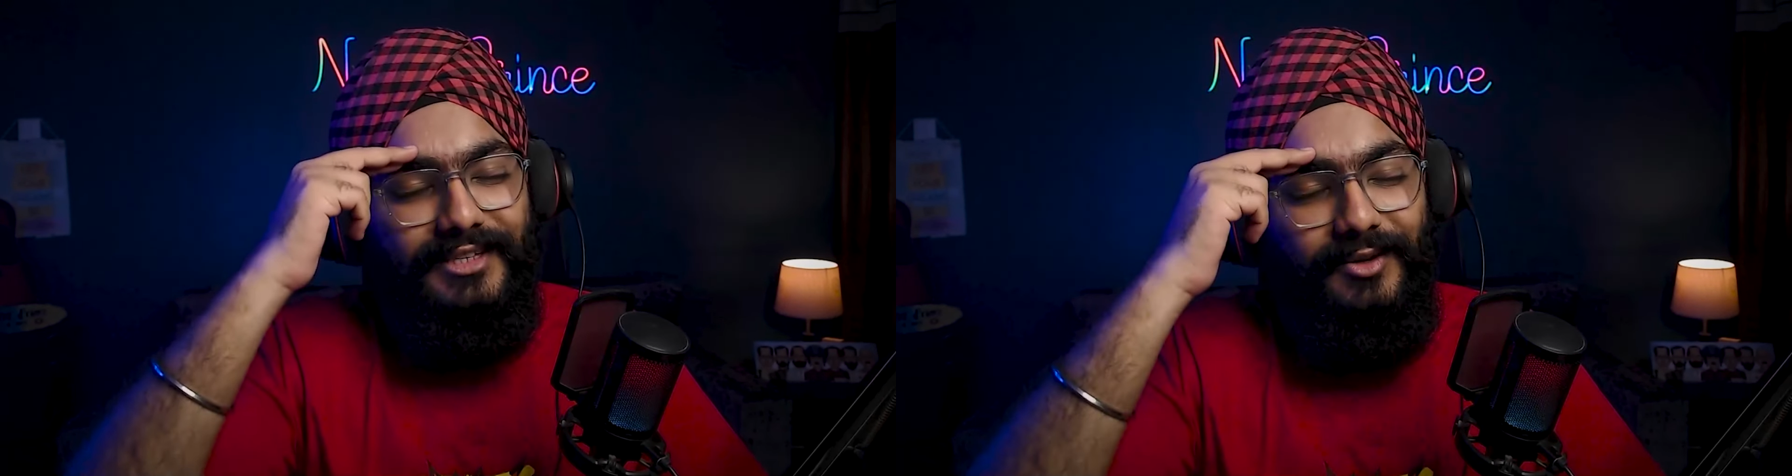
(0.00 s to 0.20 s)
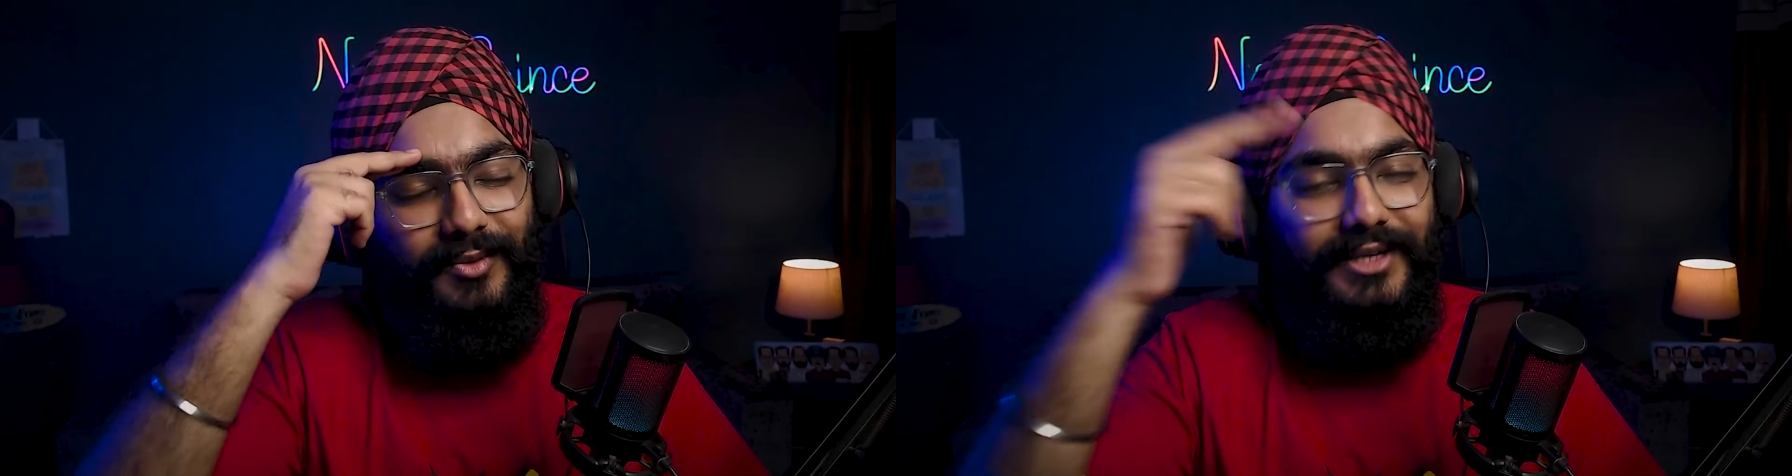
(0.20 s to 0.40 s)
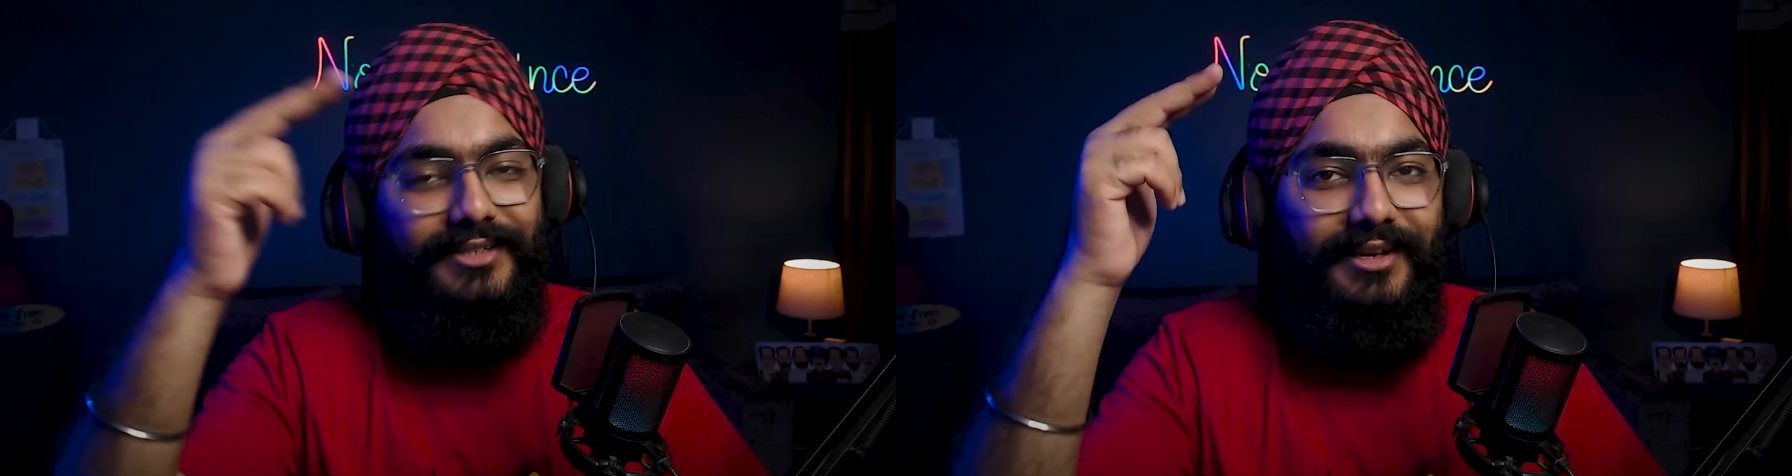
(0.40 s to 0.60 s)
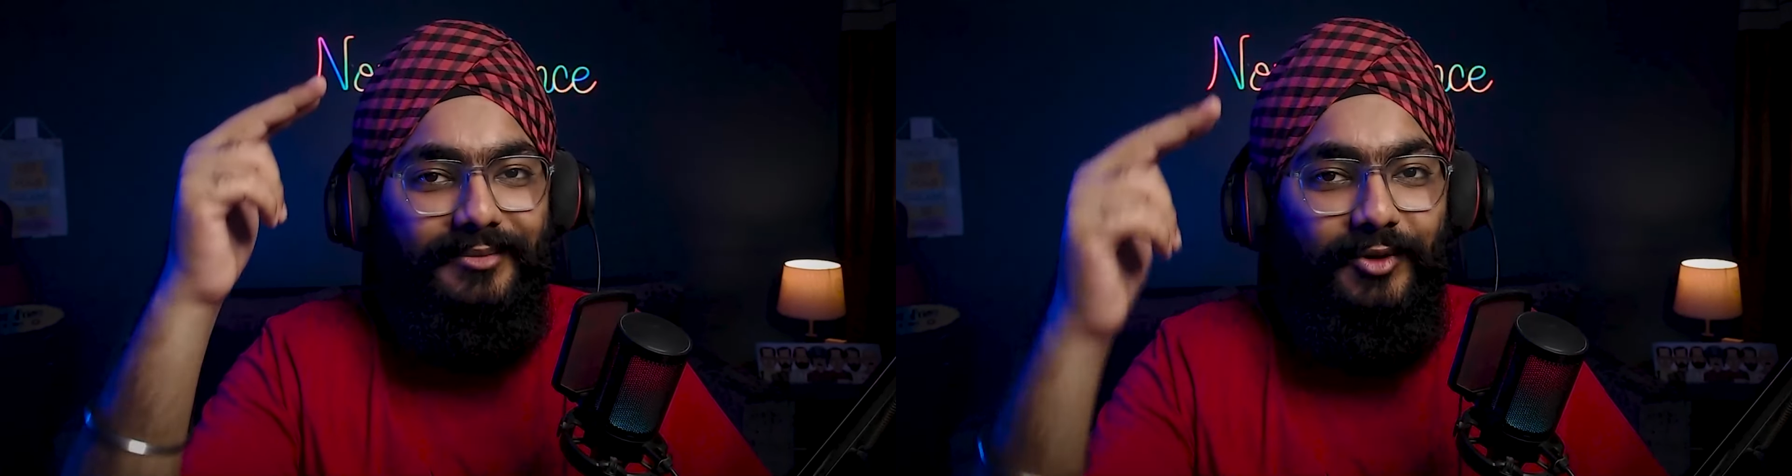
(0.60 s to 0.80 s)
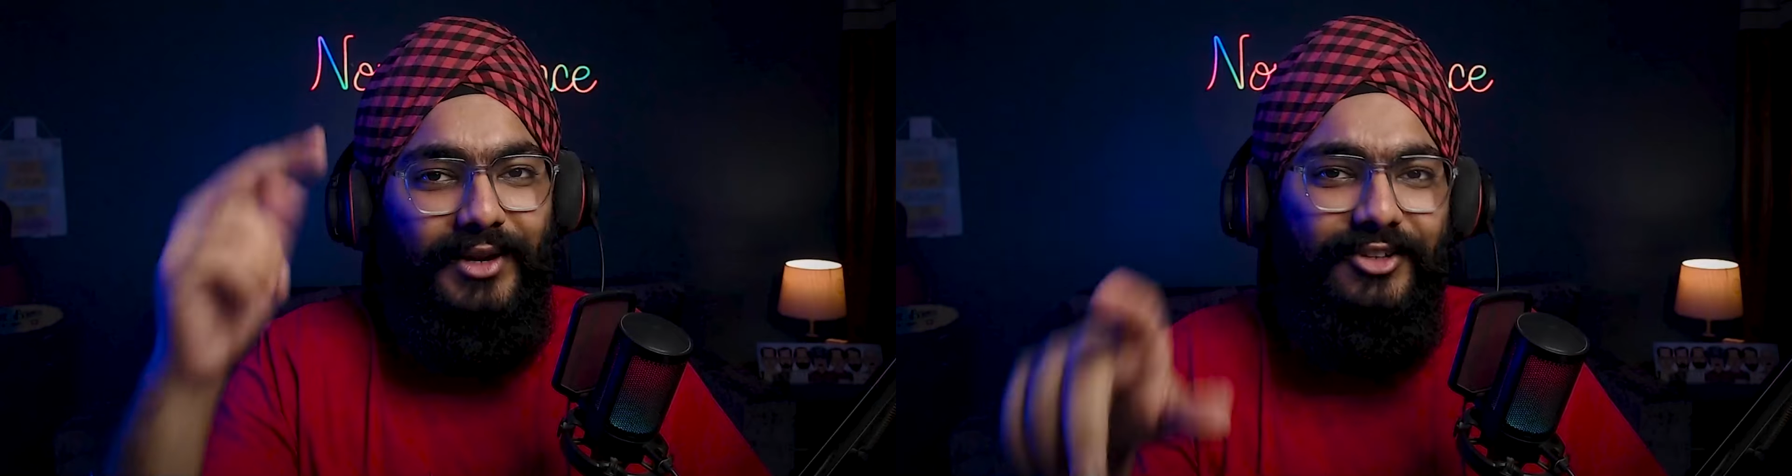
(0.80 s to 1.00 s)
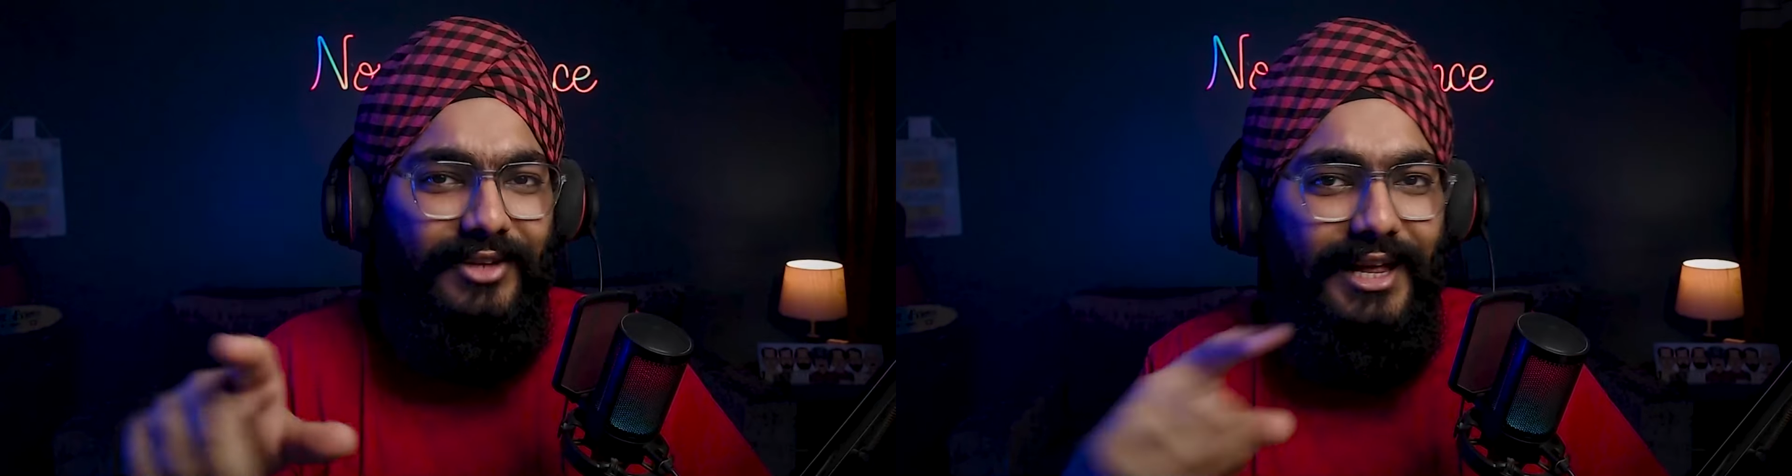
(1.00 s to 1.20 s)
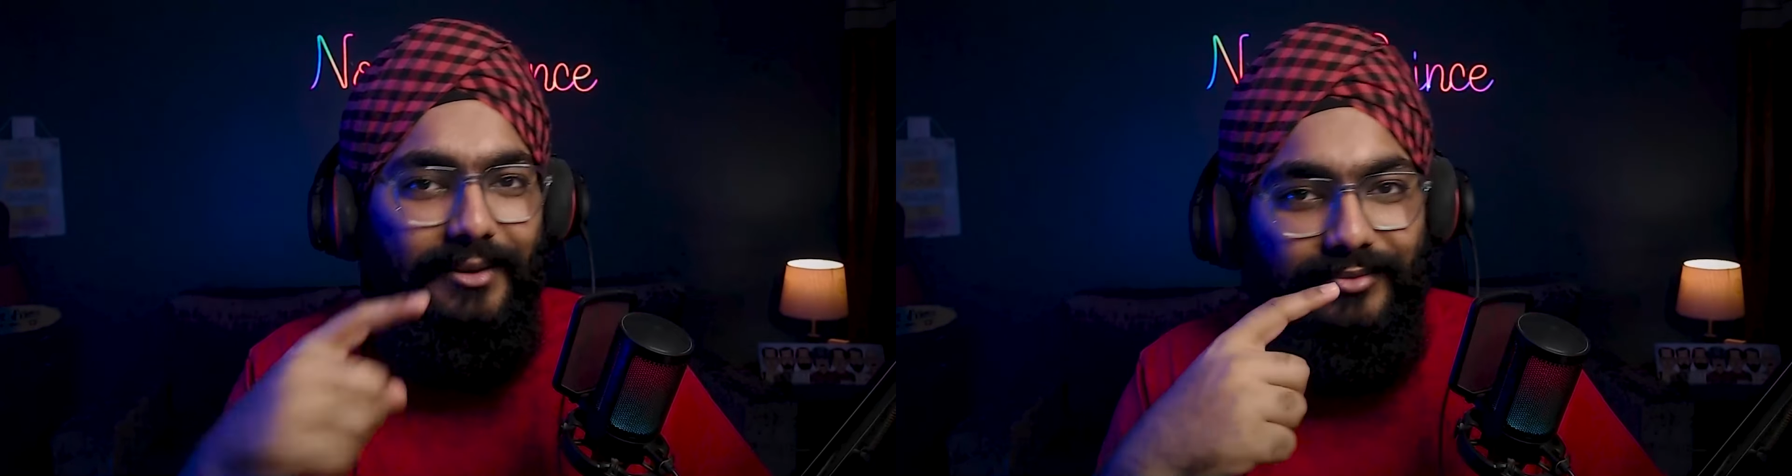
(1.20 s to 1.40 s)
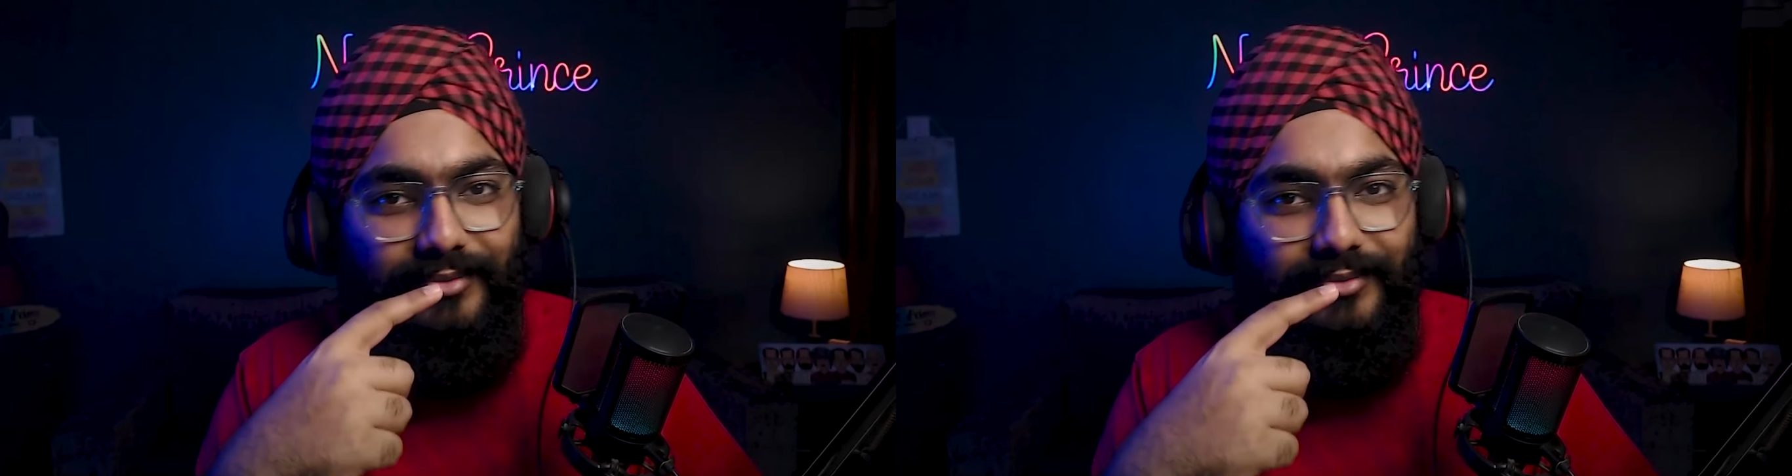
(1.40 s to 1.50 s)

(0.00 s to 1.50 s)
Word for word: see you next time you can actually i'll